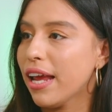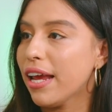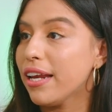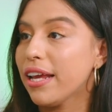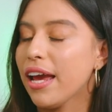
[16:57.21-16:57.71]

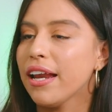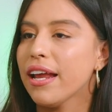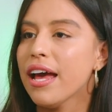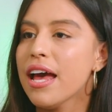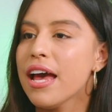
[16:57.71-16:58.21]
and again,
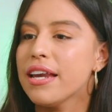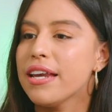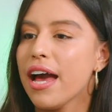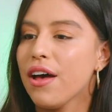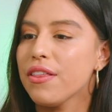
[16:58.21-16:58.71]

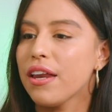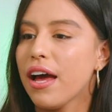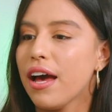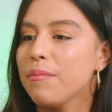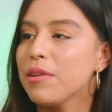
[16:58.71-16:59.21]
now that
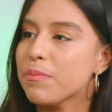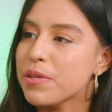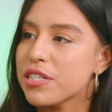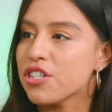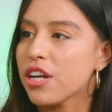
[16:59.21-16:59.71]
I'm in the
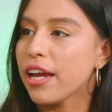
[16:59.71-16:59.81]
position I